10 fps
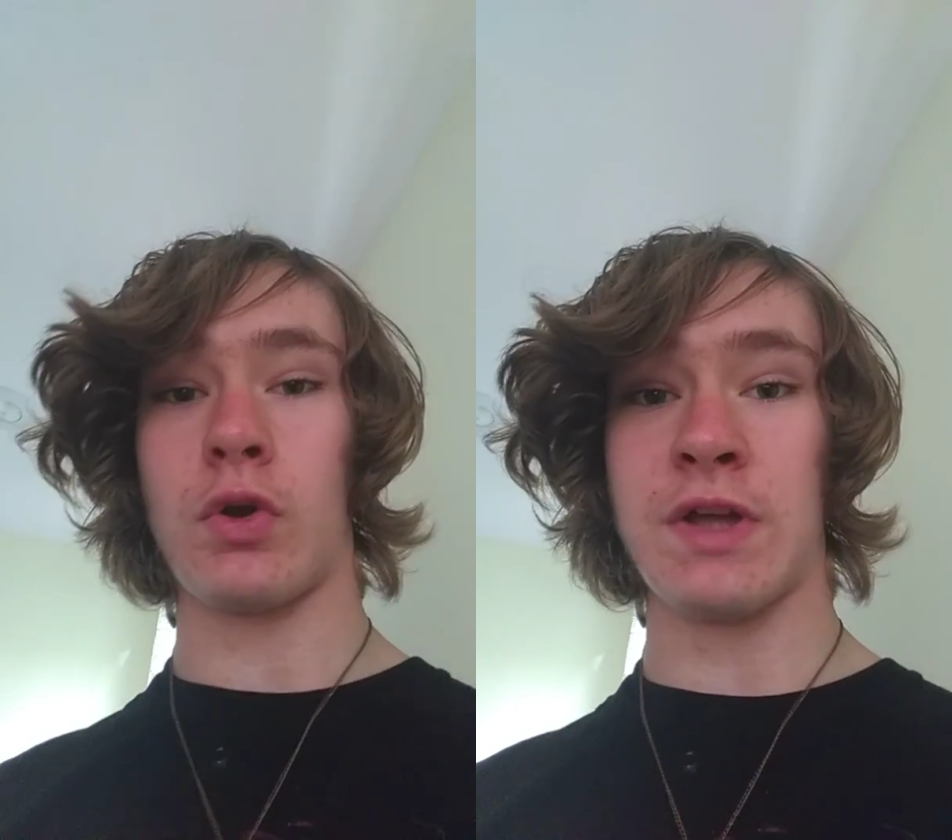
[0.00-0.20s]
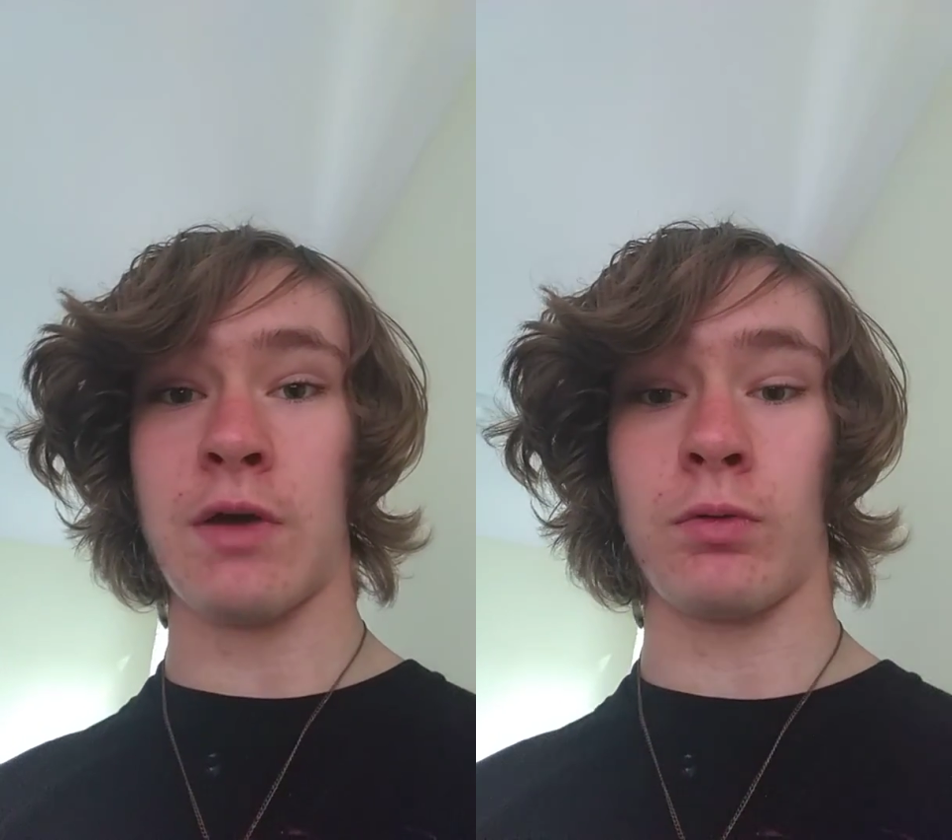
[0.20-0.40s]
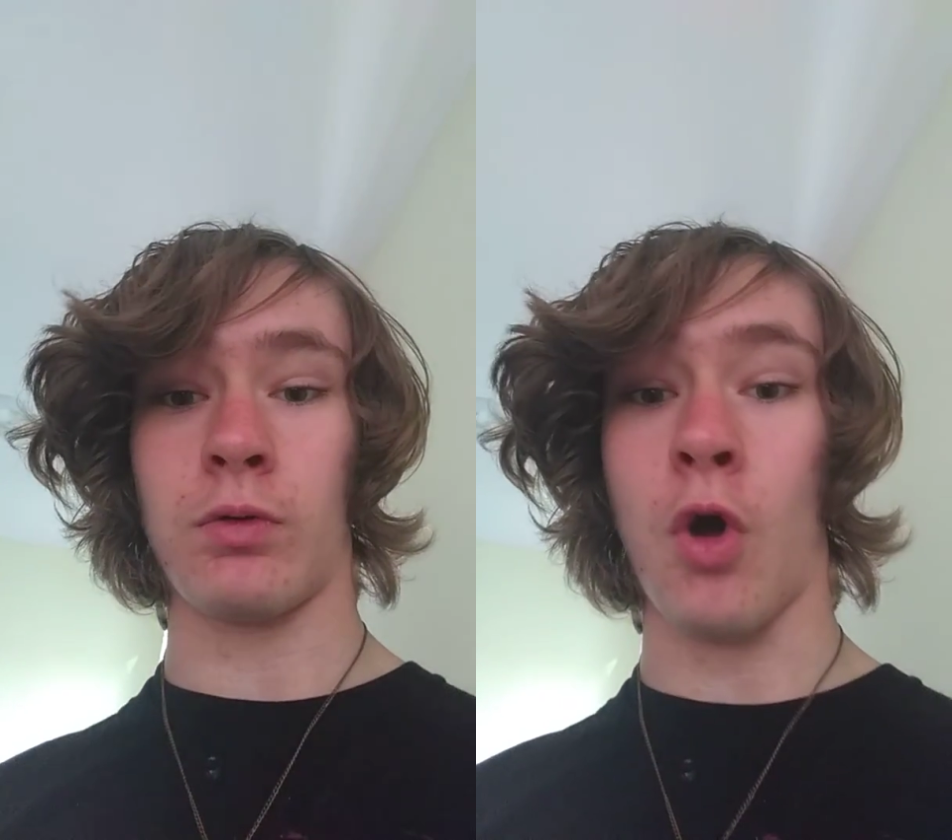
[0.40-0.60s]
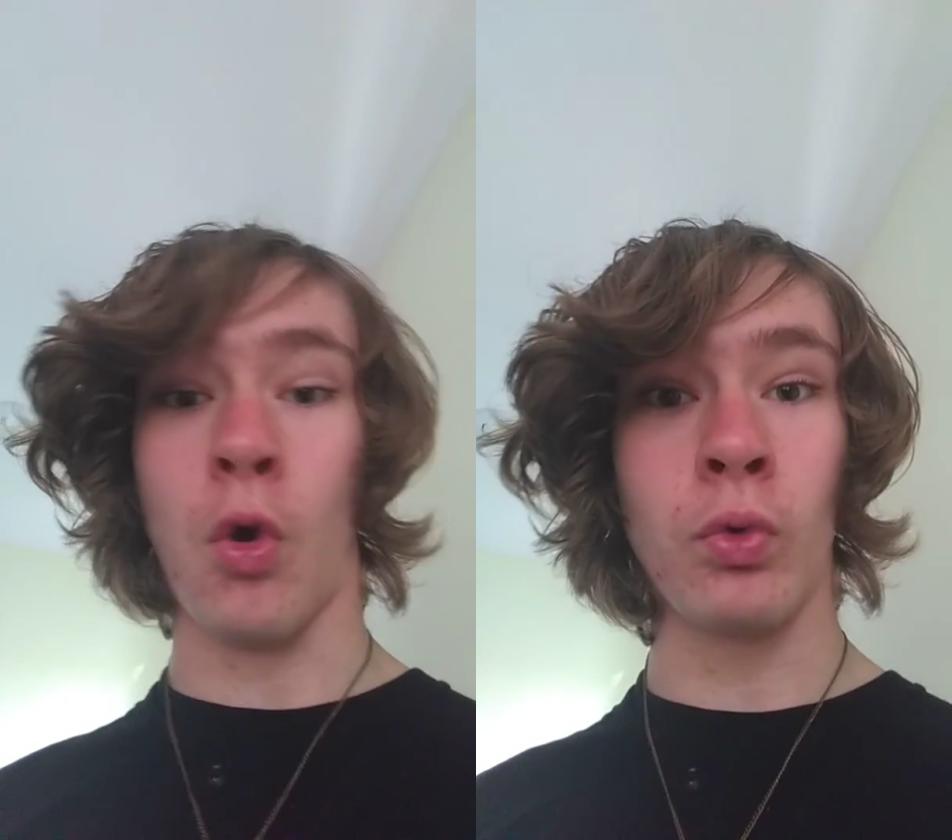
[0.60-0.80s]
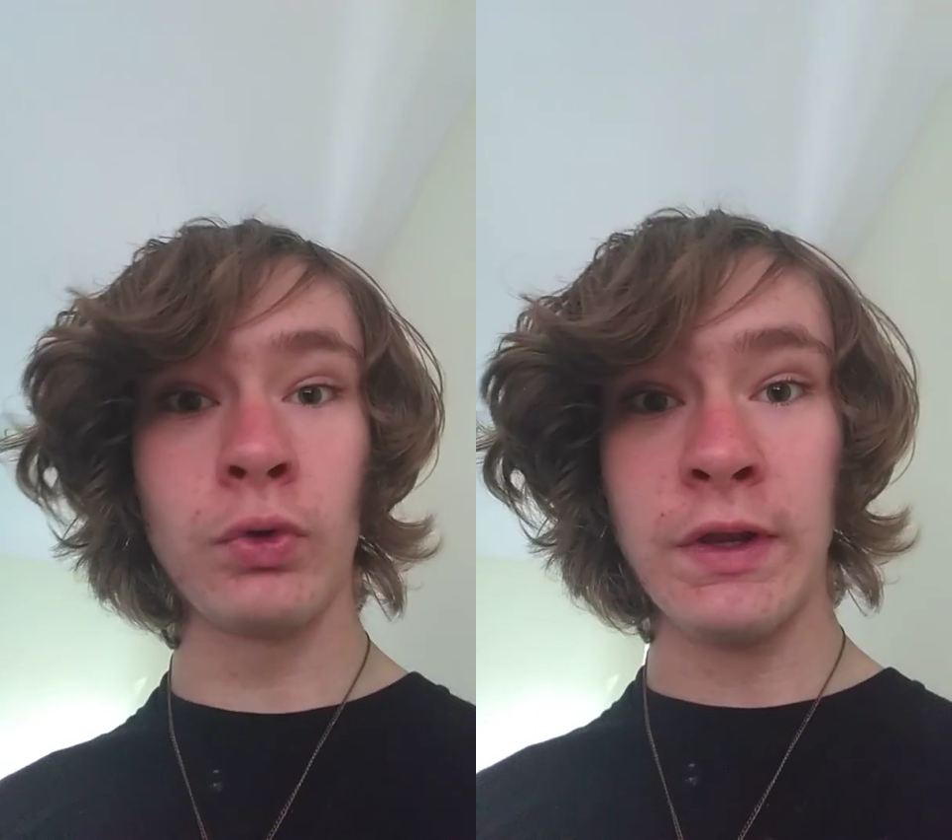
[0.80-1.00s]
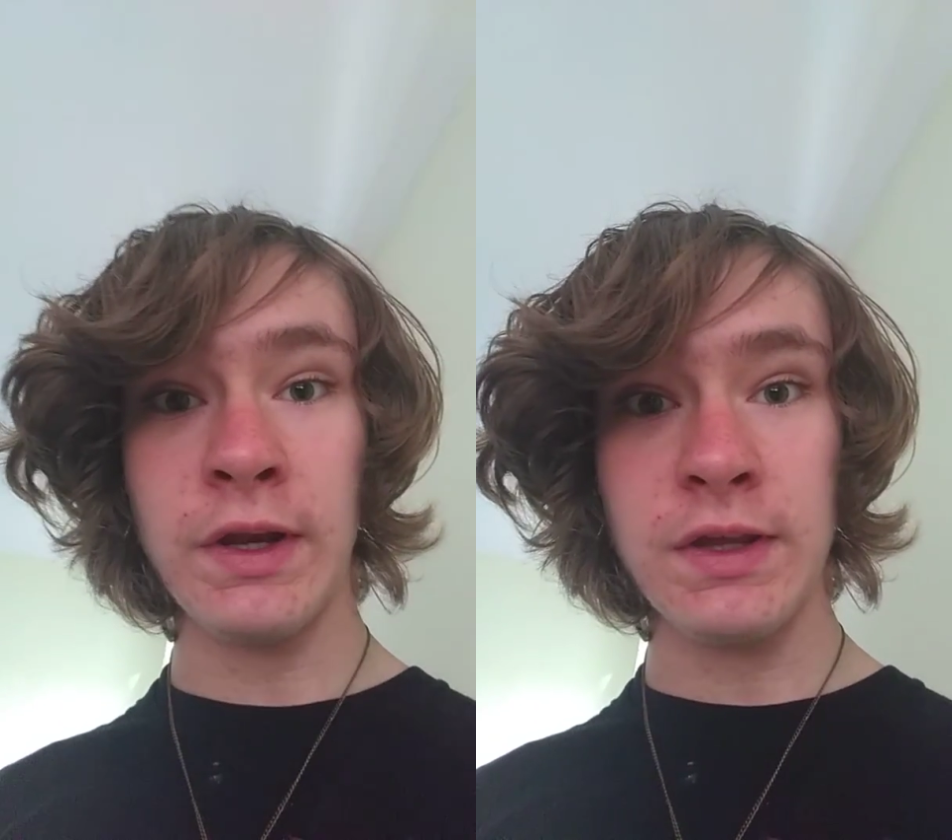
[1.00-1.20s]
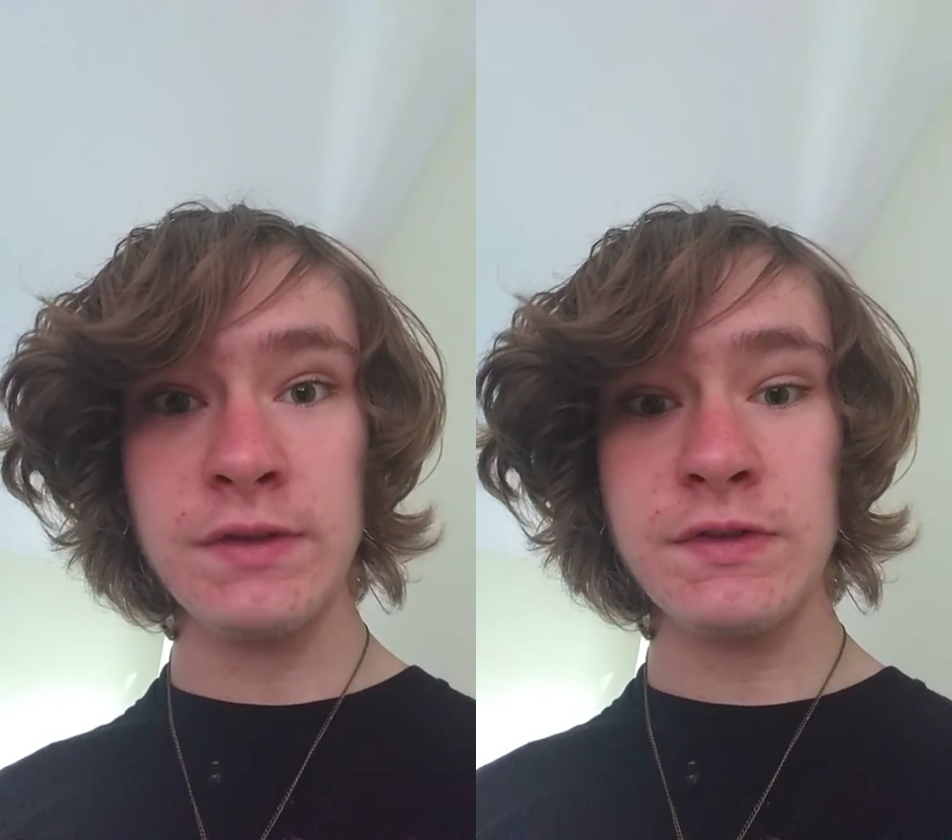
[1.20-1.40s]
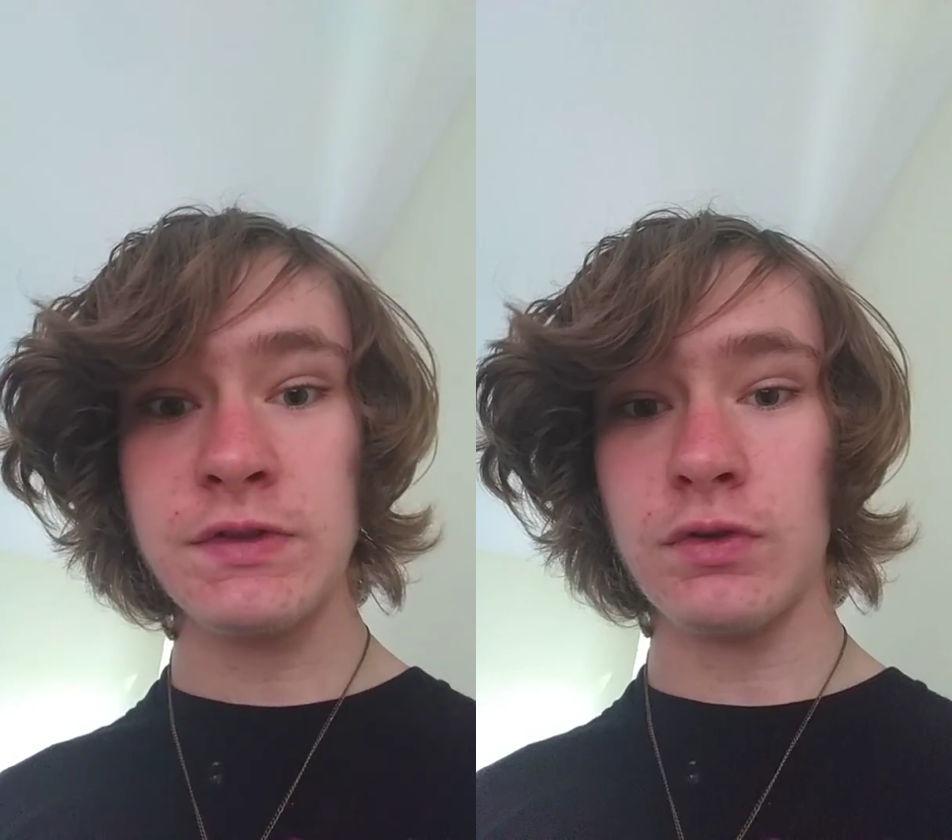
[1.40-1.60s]
knows how old it
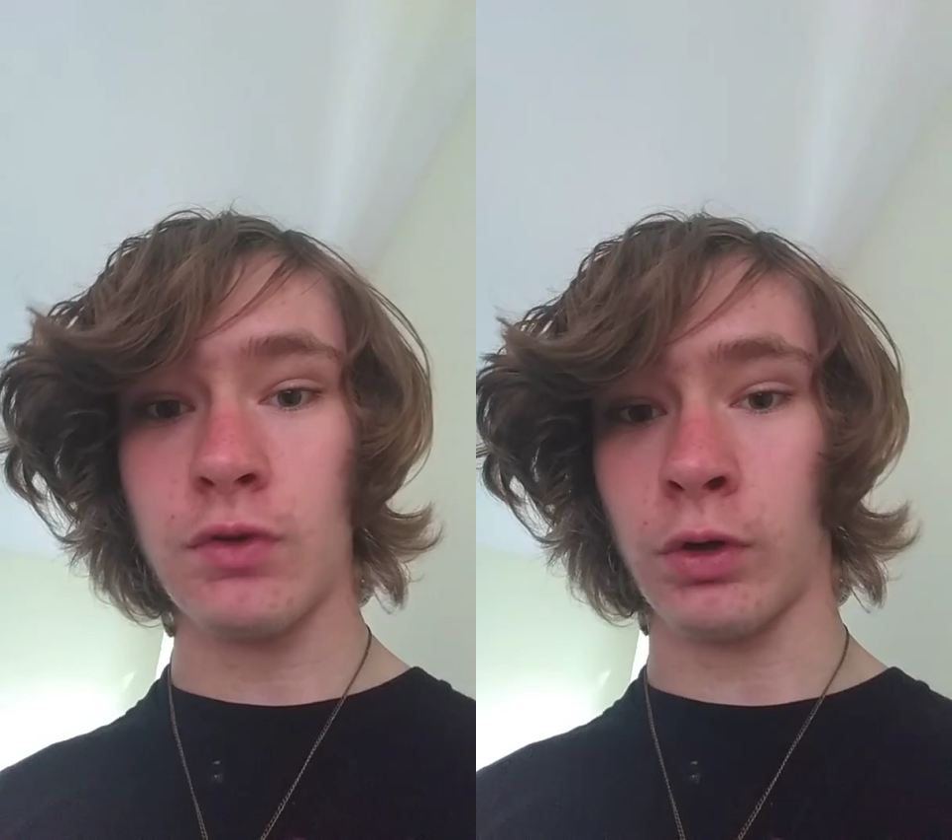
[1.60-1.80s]
is,